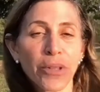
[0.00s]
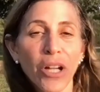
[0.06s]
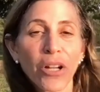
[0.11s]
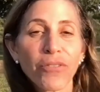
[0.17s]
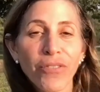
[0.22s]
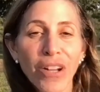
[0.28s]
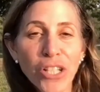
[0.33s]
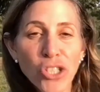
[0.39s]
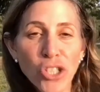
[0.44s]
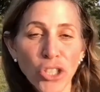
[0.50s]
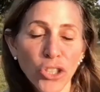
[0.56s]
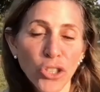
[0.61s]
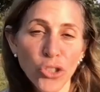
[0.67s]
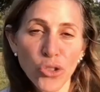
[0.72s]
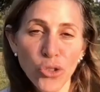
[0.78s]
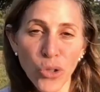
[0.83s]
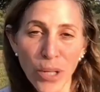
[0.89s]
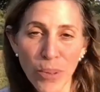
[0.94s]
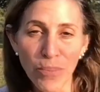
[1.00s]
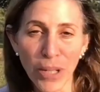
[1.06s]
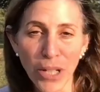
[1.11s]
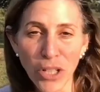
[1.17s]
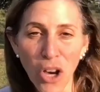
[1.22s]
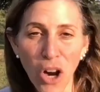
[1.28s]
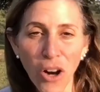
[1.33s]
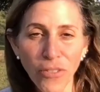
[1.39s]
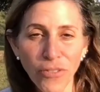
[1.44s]
conventional
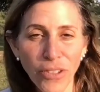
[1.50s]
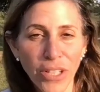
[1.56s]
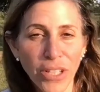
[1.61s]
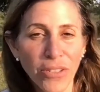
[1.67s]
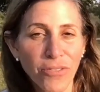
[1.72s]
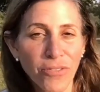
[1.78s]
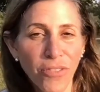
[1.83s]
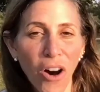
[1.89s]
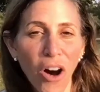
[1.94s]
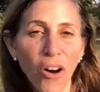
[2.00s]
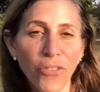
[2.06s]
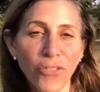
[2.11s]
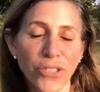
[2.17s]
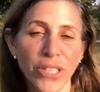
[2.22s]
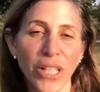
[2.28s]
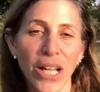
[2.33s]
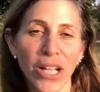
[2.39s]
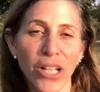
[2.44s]
treatment often involves